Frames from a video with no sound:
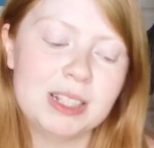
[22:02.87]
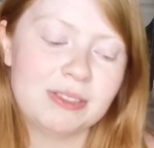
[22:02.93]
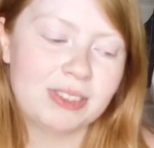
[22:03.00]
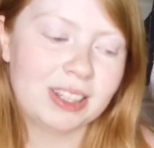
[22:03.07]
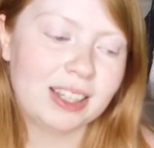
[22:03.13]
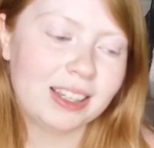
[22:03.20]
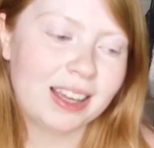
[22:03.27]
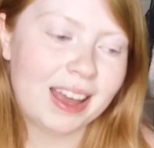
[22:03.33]

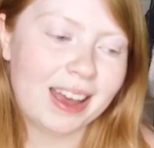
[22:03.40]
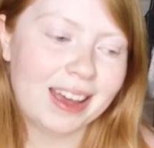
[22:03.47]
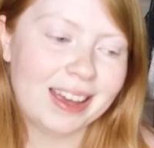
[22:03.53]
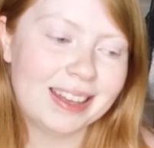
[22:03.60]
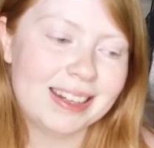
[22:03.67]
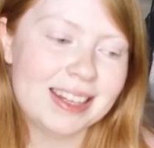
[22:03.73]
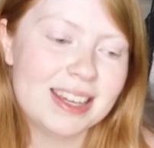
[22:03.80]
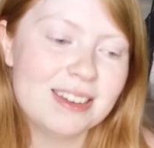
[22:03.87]
living.
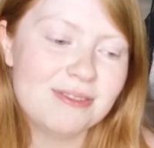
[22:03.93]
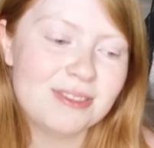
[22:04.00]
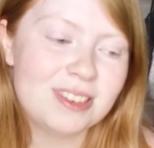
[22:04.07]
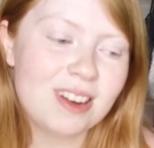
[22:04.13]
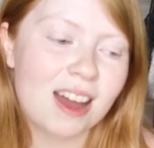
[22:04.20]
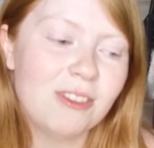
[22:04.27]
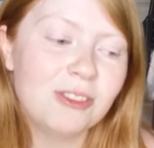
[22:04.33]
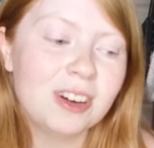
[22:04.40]
And if
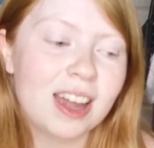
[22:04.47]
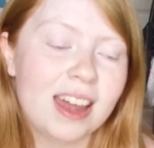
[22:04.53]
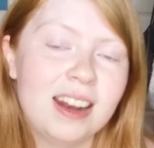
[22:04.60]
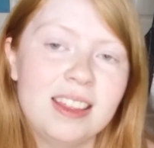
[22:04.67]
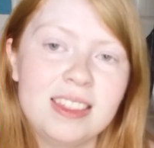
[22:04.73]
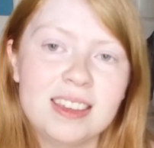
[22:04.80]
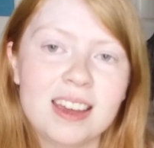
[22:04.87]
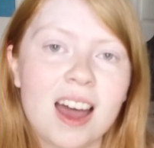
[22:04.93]
not for
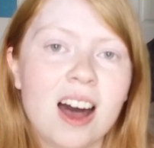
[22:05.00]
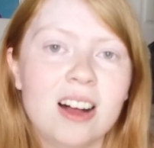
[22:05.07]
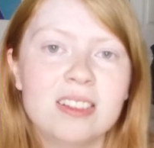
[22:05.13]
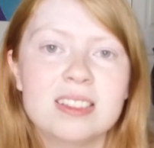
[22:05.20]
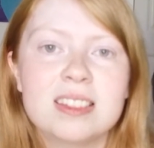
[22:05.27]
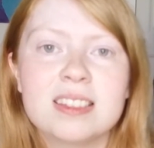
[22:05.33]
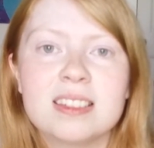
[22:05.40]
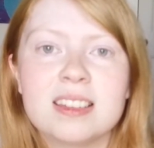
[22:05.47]
anything
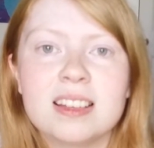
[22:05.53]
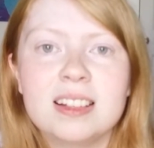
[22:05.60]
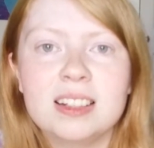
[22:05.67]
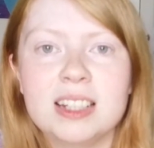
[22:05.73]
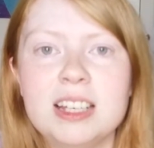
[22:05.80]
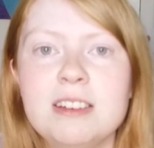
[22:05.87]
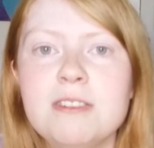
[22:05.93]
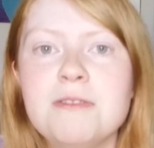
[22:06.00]
else,
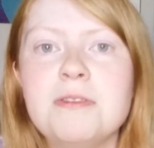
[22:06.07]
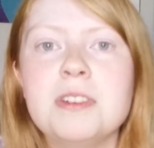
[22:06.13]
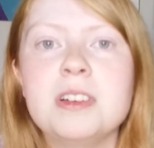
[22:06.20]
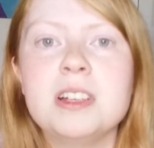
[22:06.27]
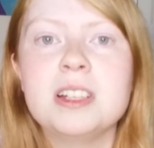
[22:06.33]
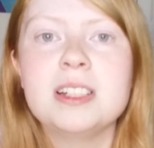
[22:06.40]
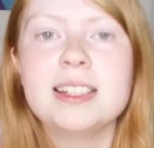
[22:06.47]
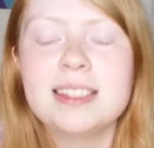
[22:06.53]
live
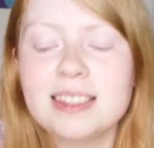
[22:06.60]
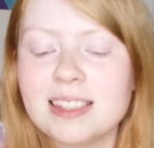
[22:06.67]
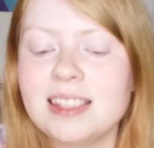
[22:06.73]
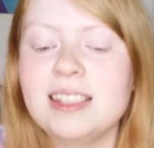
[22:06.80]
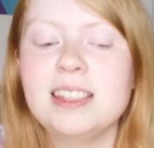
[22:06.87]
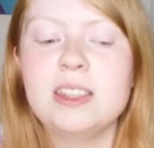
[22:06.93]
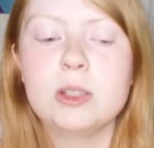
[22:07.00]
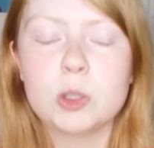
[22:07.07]
to
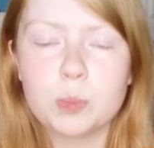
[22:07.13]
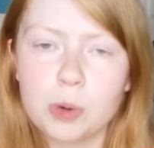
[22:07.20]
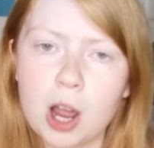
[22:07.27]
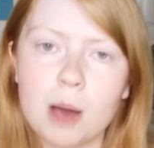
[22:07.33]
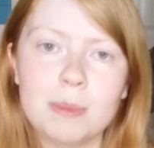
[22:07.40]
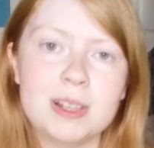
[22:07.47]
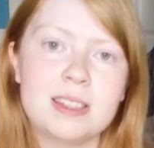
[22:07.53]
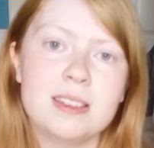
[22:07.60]
see those
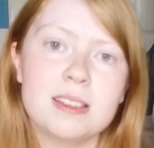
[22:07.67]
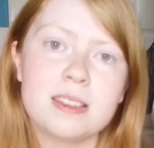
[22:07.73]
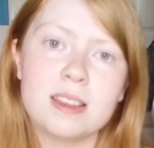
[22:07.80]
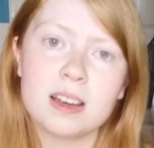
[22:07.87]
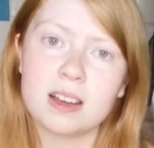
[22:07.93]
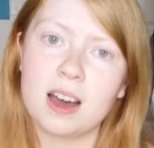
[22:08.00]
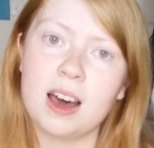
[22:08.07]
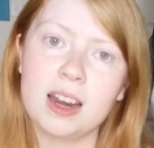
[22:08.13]
promises
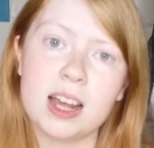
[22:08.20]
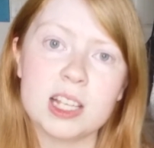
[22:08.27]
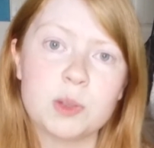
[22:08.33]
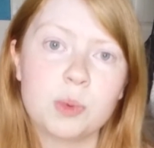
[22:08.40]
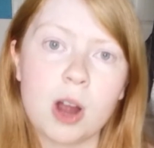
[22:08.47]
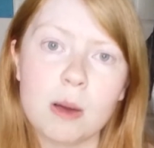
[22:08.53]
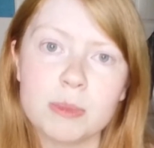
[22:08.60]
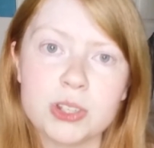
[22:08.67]
that God has
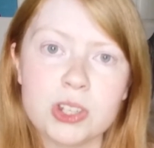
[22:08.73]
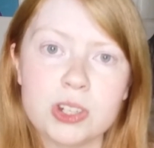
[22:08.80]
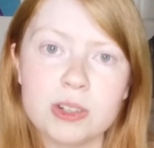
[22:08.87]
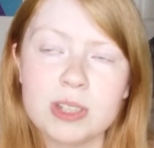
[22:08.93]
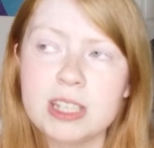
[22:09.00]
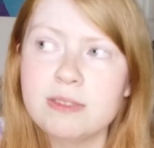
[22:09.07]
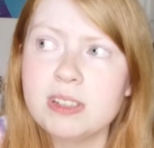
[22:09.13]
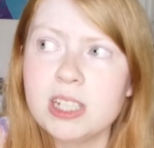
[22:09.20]
promised you.
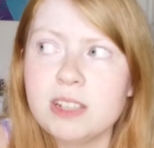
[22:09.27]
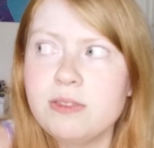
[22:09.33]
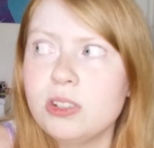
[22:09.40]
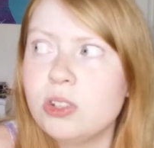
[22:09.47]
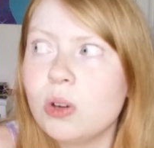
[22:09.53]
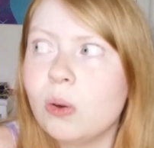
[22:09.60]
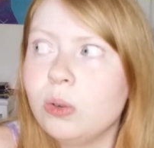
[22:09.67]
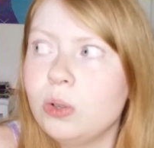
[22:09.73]
Even if
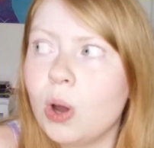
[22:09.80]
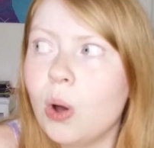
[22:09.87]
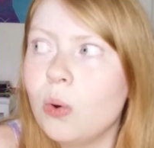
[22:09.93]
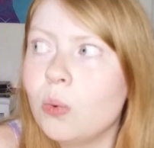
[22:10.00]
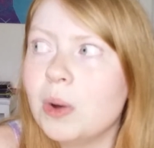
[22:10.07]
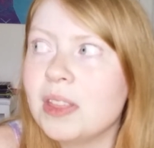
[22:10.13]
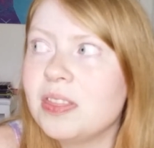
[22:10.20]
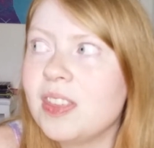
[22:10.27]
you don't know
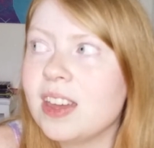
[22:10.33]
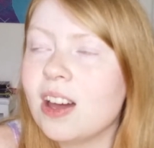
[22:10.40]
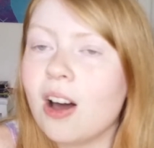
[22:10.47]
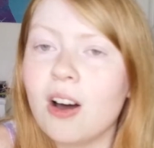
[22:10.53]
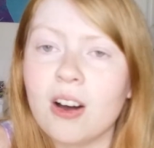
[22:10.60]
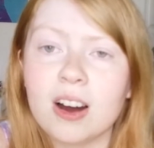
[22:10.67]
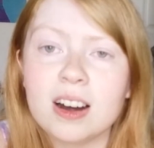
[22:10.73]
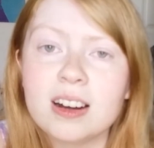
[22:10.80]
what they
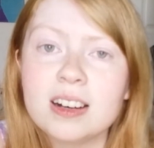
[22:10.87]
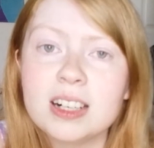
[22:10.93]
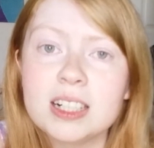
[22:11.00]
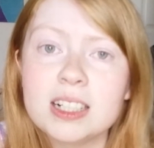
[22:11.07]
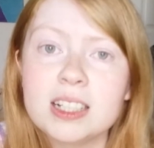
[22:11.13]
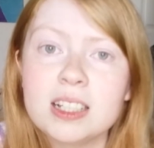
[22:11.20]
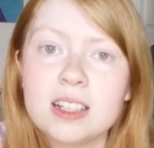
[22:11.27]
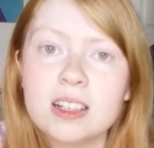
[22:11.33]
are,
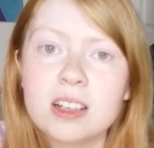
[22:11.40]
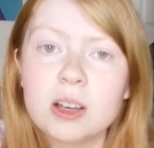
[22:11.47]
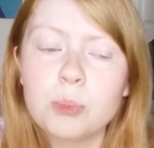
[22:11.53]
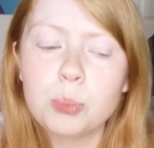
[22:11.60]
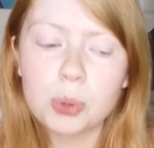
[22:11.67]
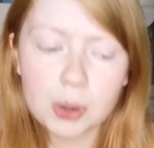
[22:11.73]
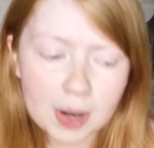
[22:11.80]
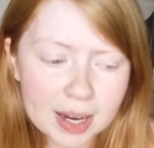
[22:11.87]

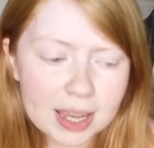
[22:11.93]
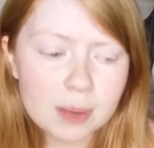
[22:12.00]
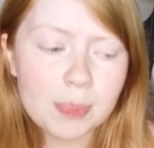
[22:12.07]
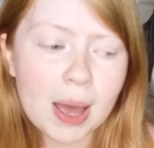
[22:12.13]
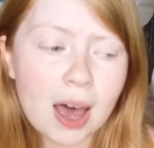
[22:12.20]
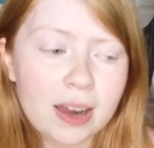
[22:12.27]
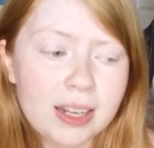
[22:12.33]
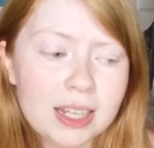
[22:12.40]
pray
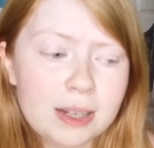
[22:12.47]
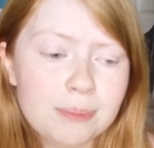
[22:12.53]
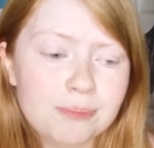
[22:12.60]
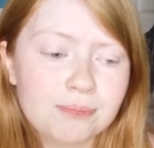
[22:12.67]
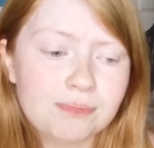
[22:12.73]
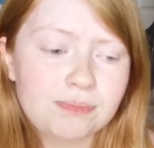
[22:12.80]
about it